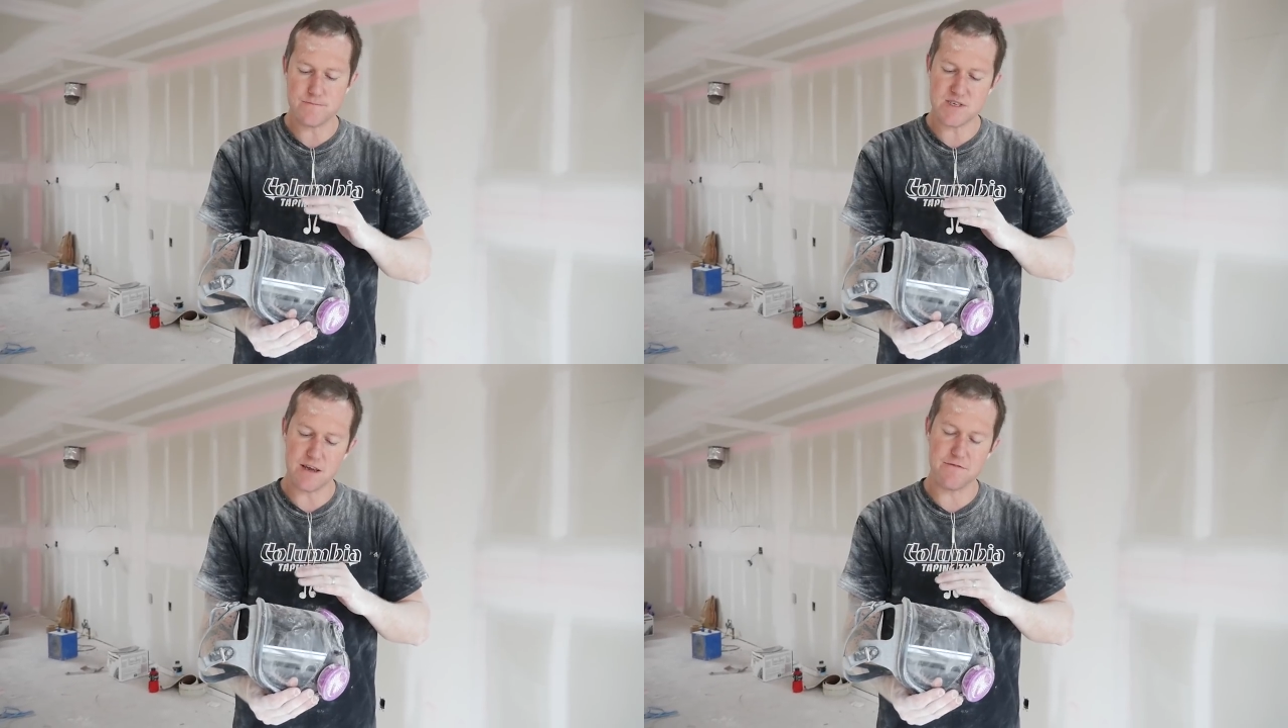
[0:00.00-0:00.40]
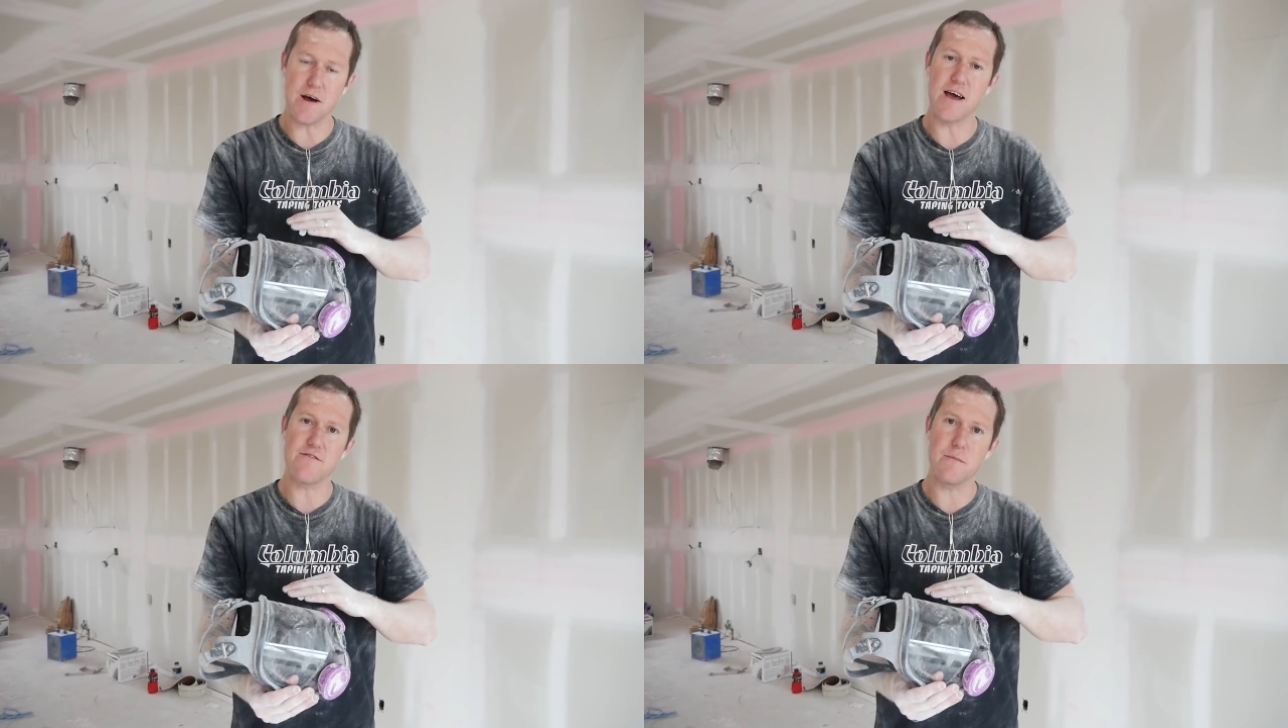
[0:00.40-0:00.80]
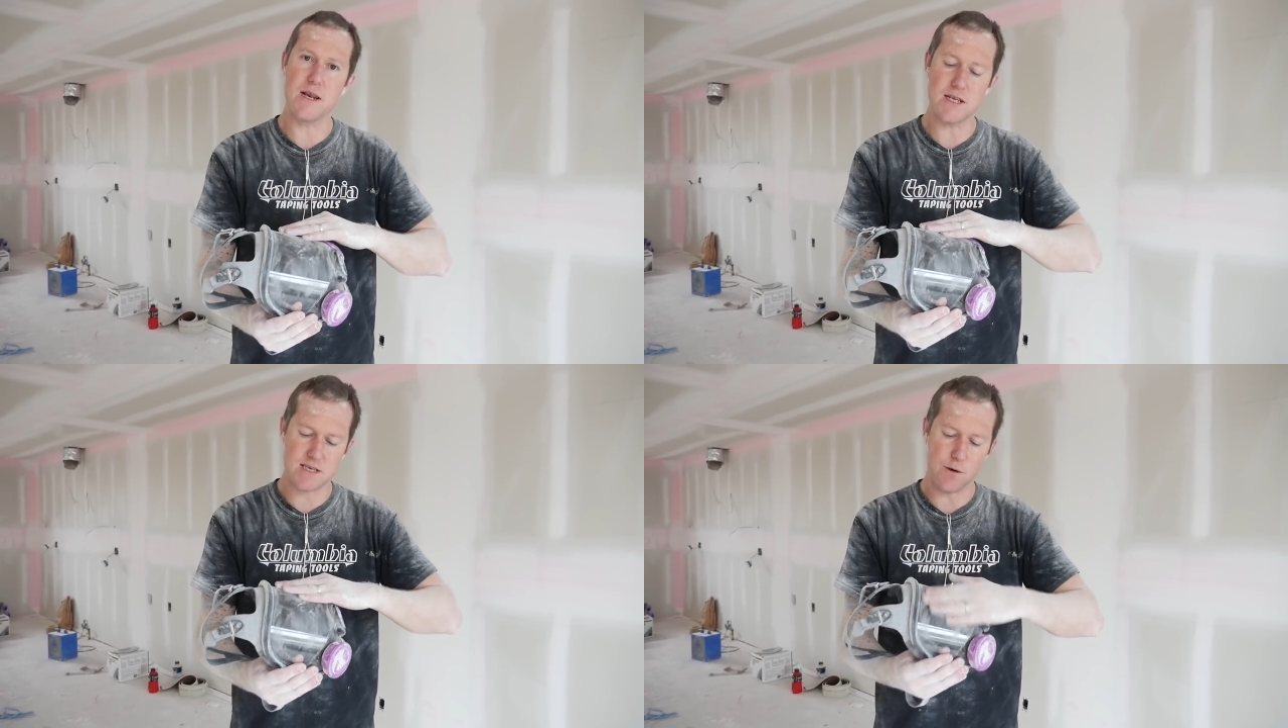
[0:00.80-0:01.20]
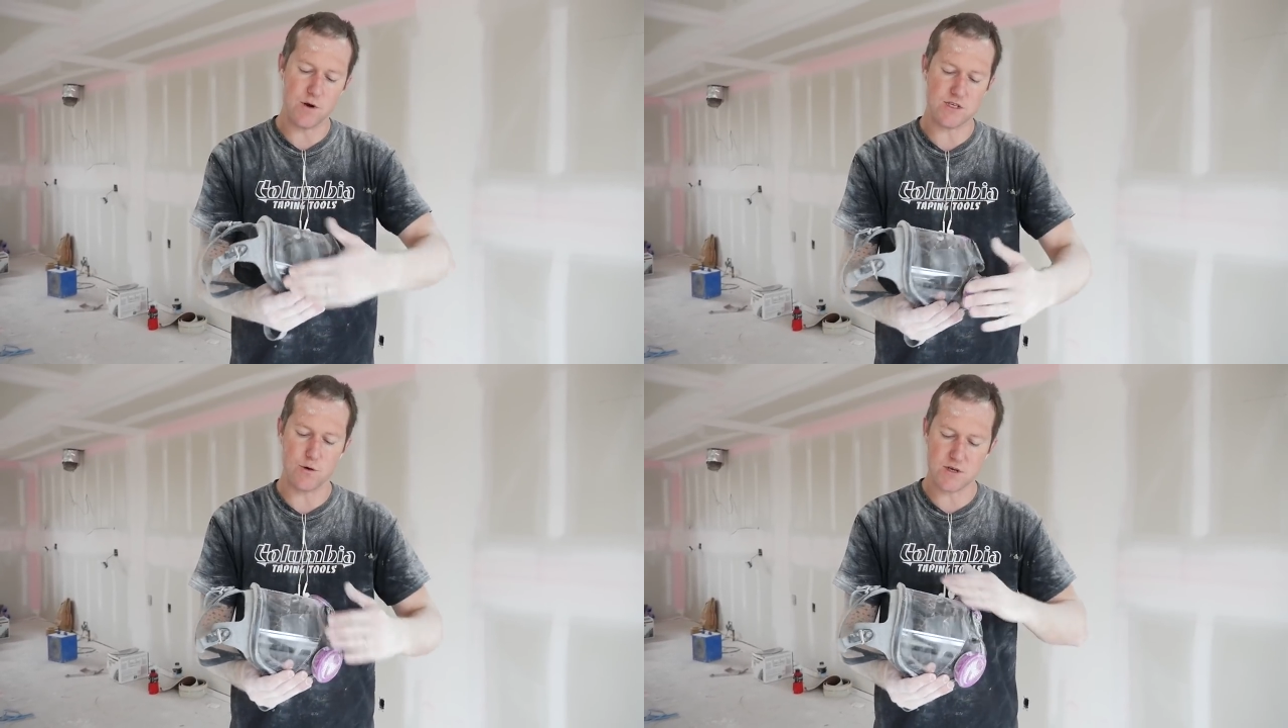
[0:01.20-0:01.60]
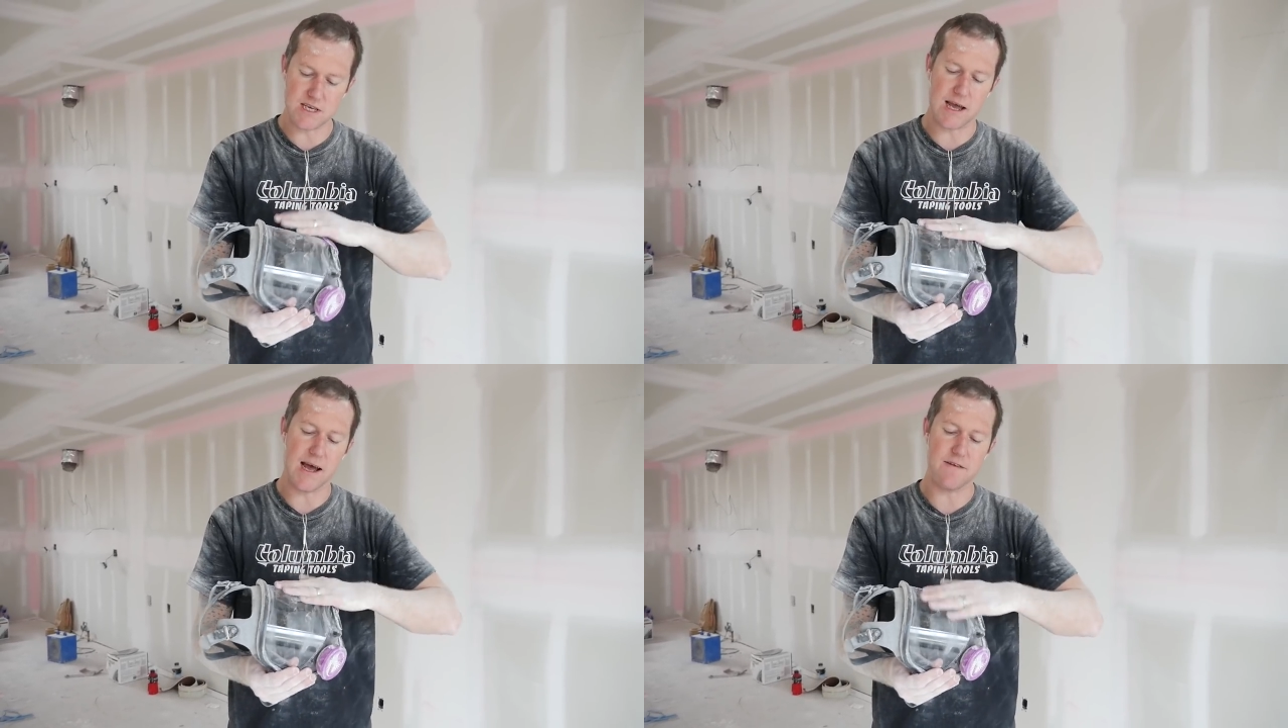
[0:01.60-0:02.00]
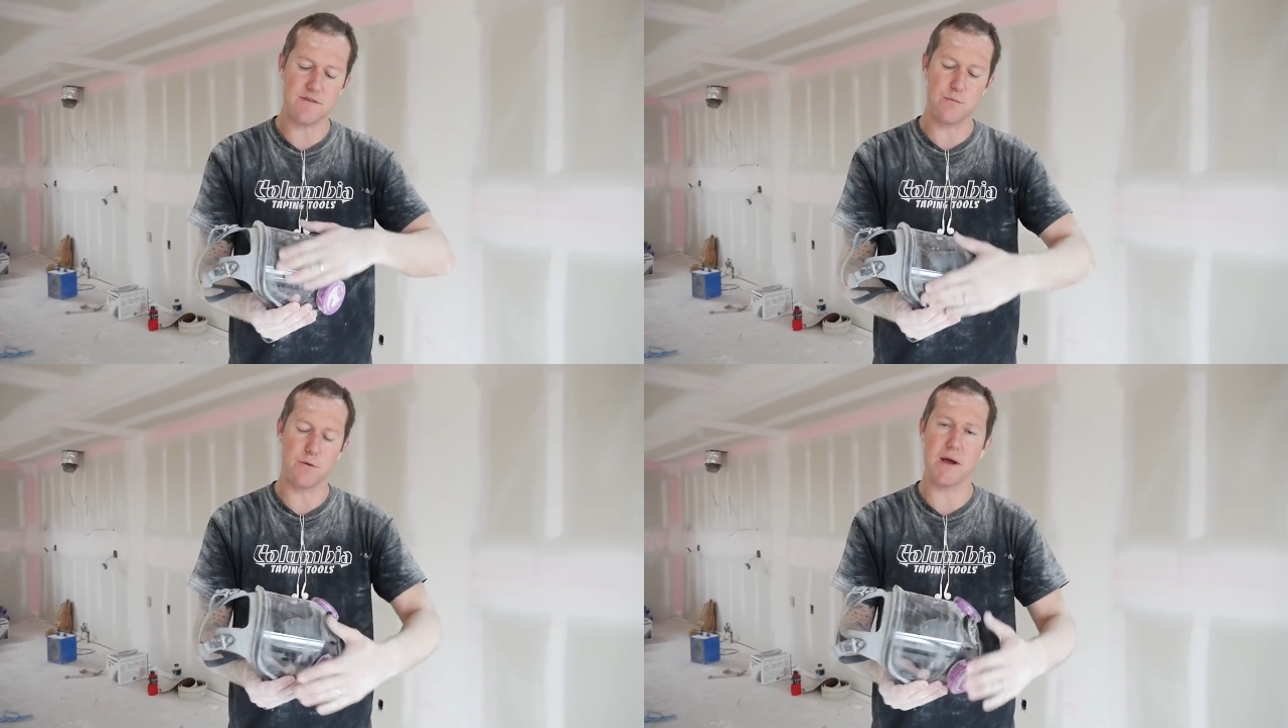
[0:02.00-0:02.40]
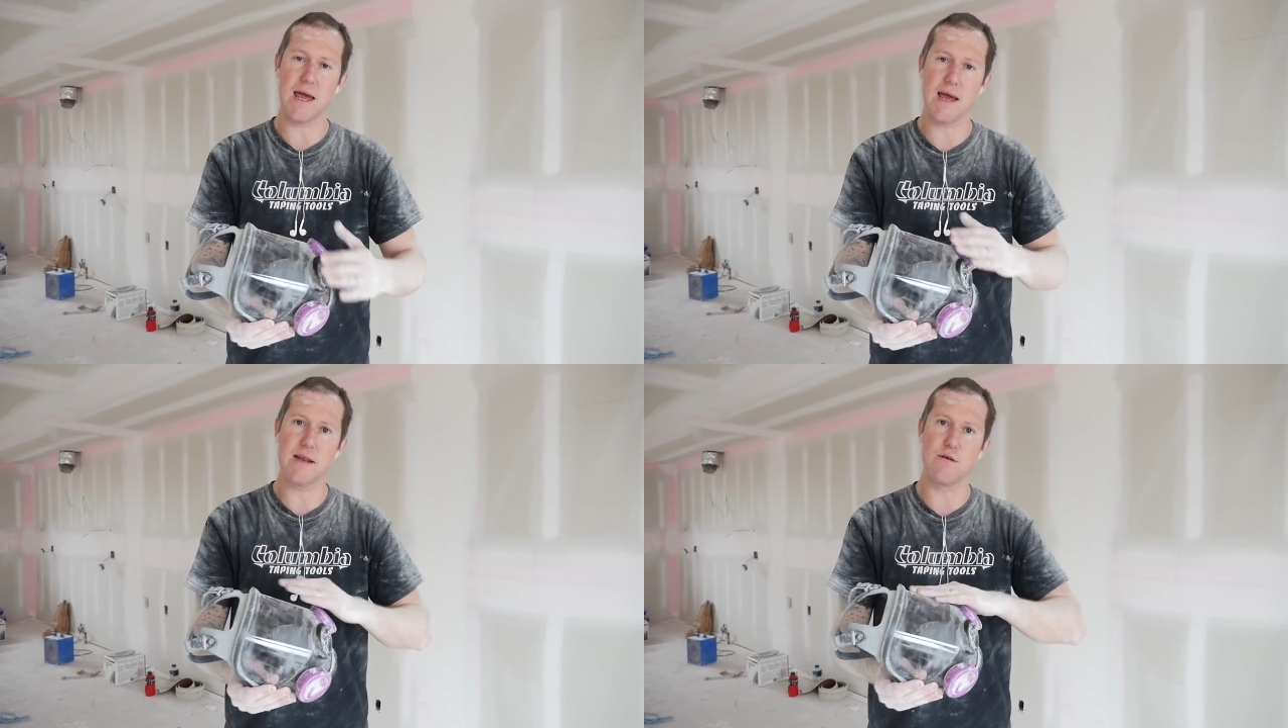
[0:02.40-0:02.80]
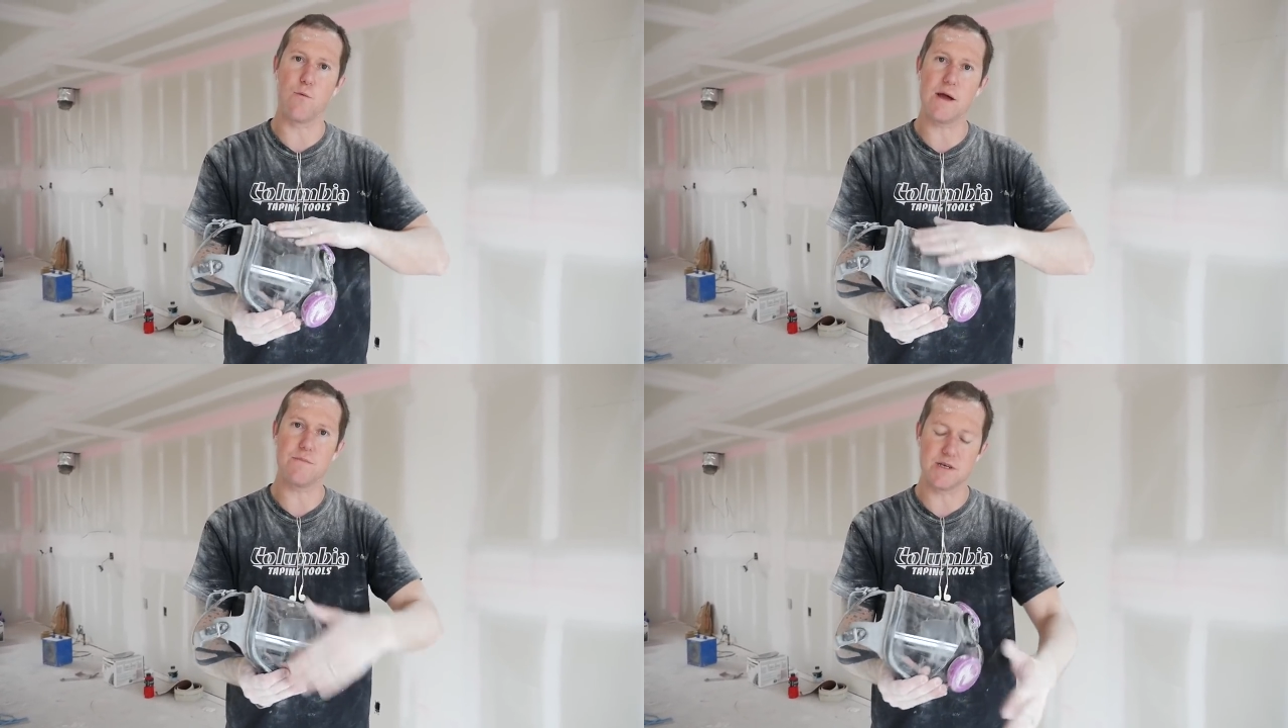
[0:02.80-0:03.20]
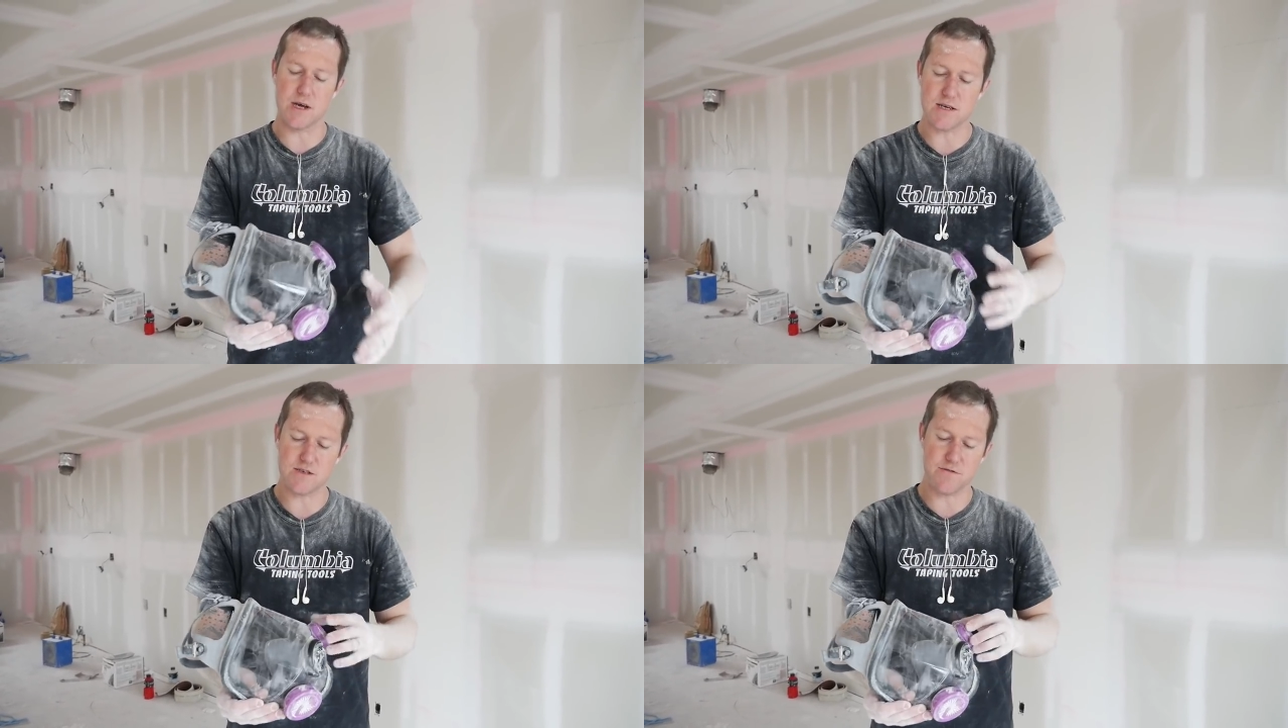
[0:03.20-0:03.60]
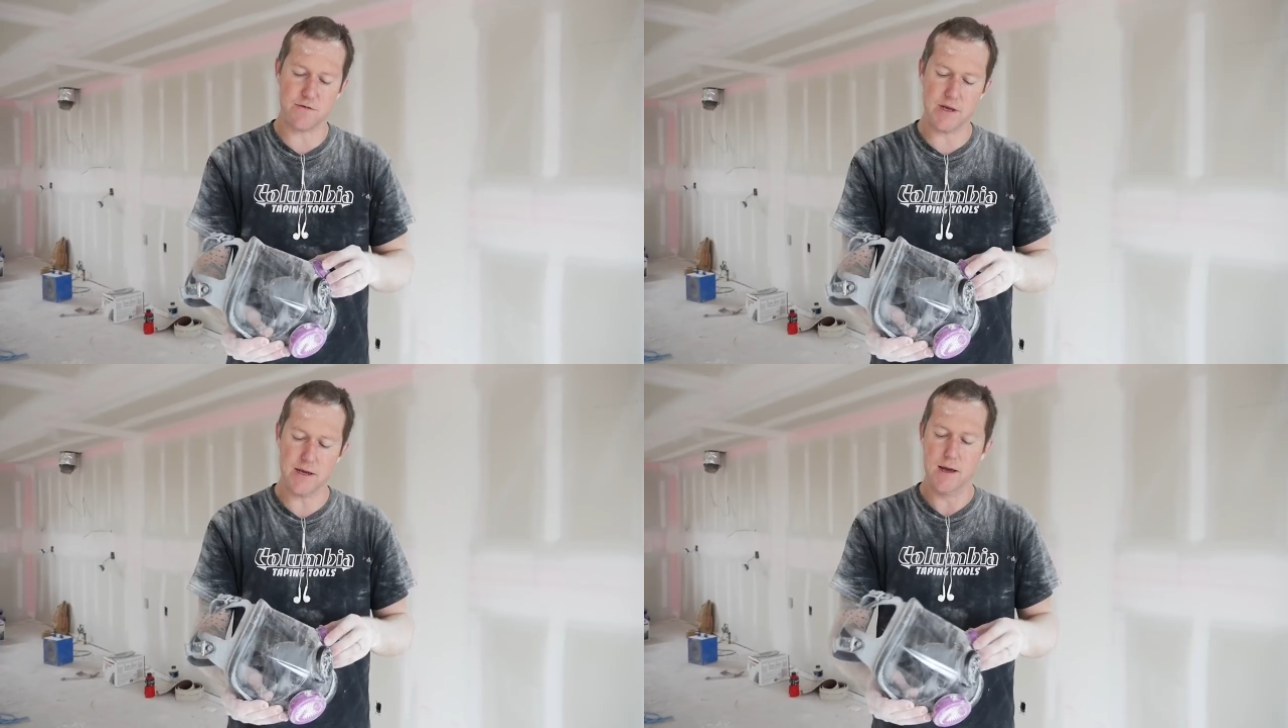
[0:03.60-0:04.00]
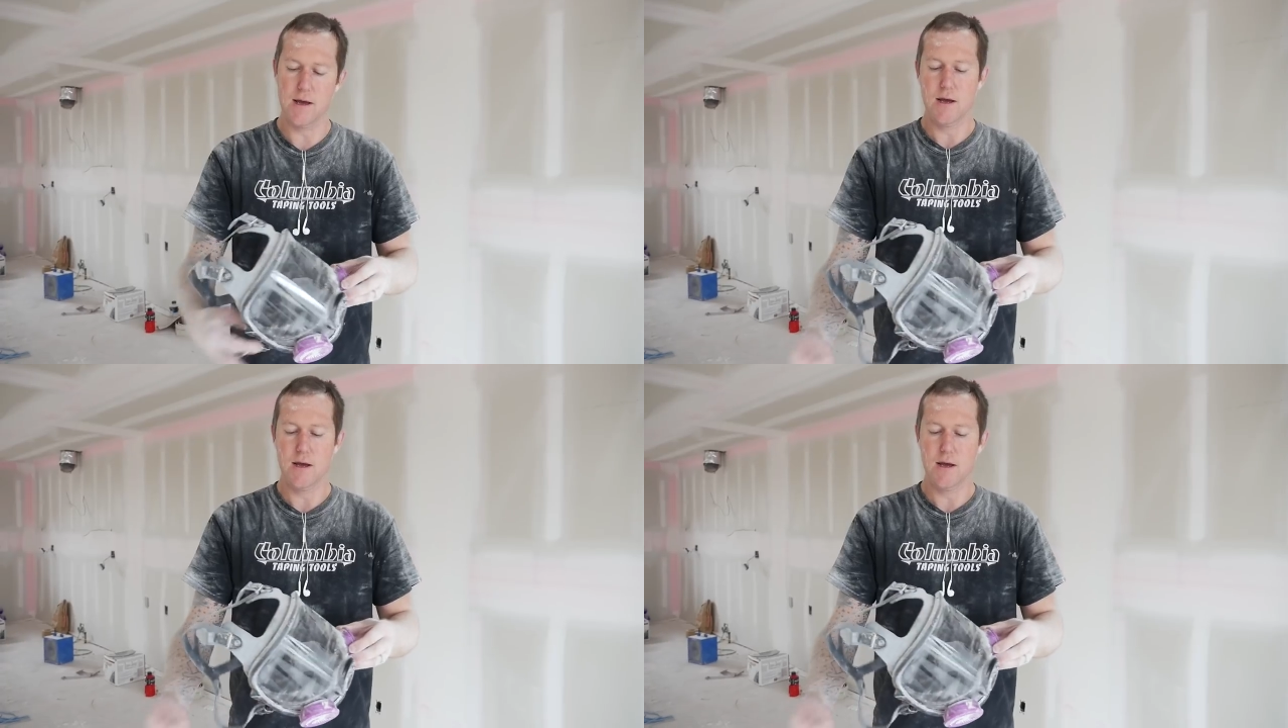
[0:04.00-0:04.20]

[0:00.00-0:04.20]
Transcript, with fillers: say, five minutes, I was noticing I have to put my hand and wipe the dust free